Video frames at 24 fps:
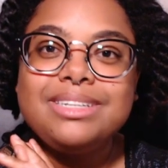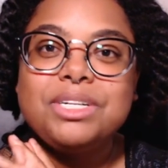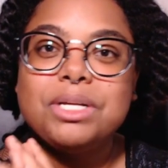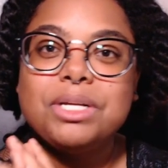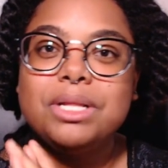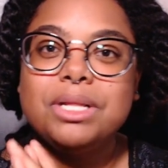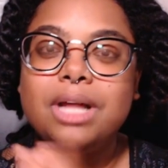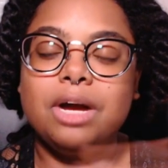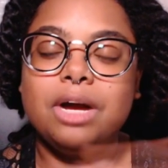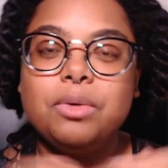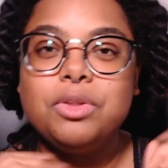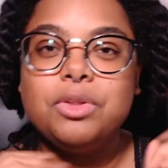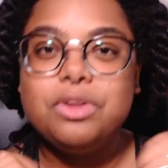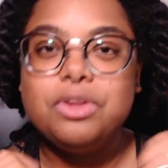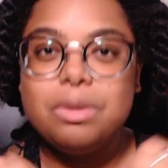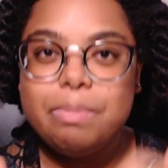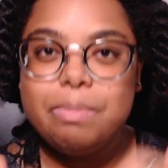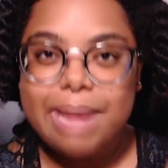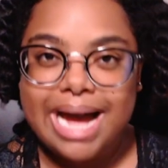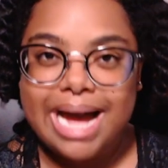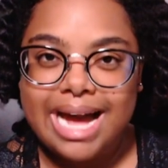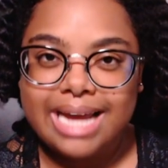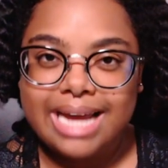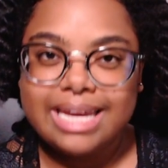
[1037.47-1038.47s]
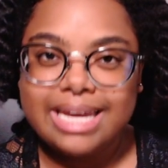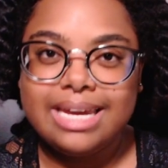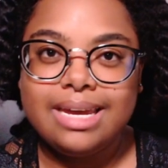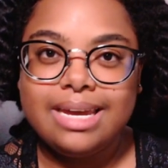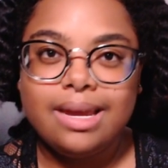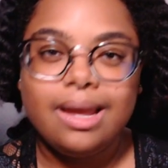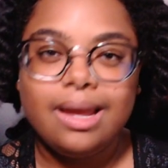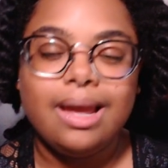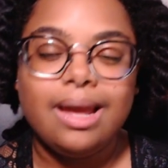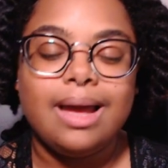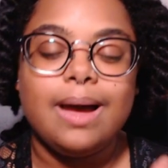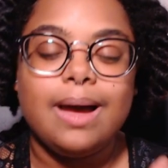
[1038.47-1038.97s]
good luck with your
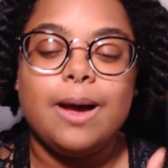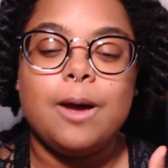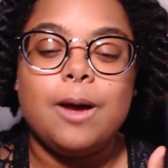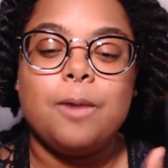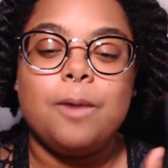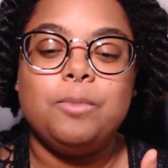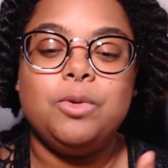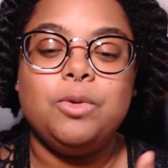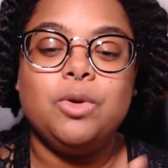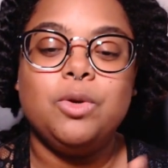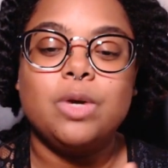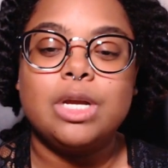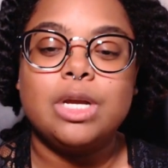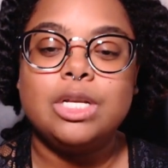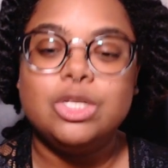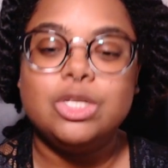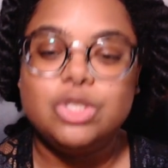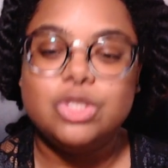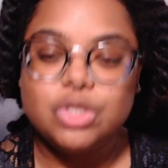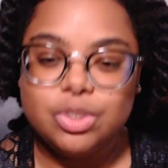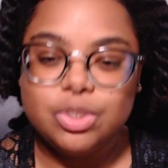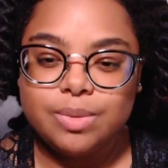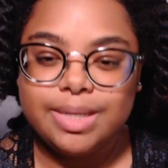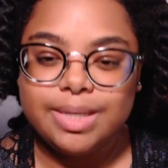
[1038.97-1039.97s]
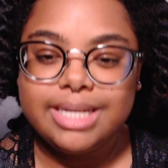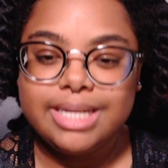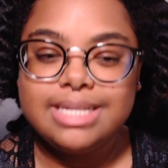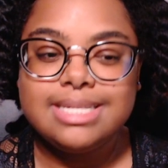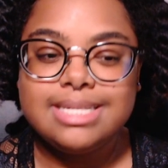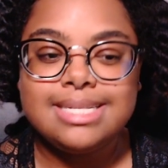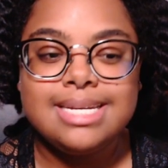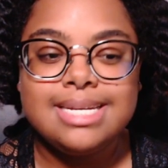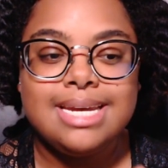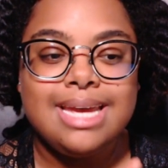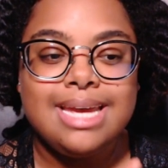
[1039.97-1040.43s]
packing. Um, you can do it.